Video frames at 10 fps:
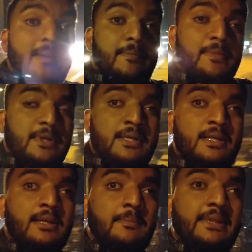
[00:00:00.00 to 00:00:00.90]
I'm
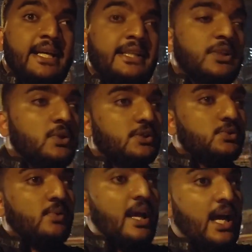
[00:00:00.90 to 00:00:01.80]
uh, planning not
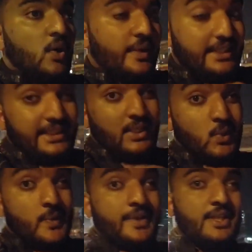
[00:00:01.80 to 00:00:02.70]
to have anything
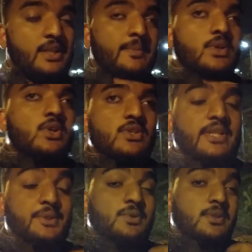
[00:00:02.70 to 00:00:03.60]
over here because
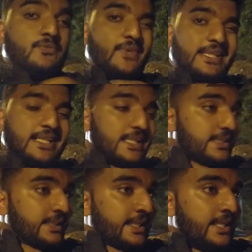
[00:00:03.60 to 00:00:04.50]
I do not feel
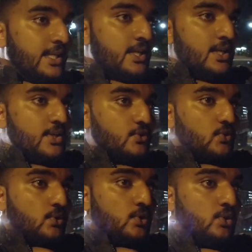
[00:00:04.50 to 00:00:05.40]
hungry.
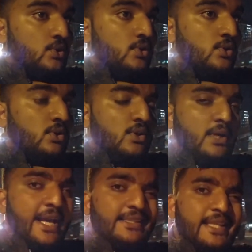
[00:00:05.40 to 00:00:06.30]
So
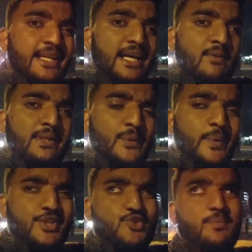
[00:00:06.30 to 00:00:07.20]
I think I will
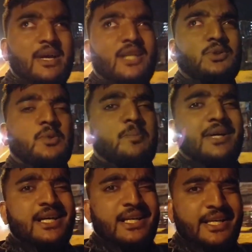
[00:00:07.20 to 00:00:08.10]
reach Mangalore
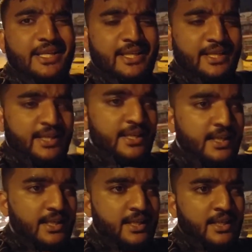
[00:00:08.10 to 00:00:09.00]
by
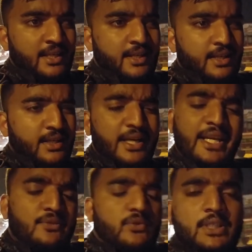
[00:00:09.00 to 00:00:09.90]
uh,
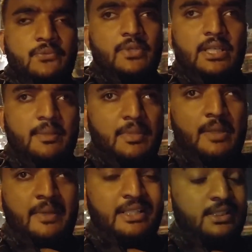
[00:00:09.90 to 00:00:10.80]
8.45
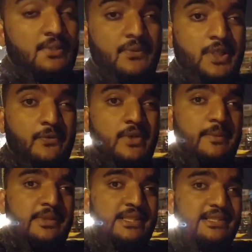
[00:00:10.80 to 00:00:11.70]
maybe another 45
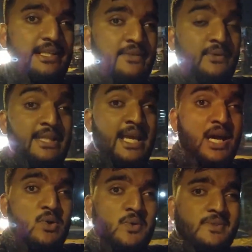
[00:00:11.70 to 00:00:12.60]
minutes and we'll
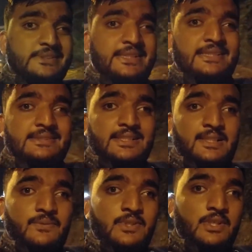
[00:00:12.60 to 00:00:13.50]
have dinner itself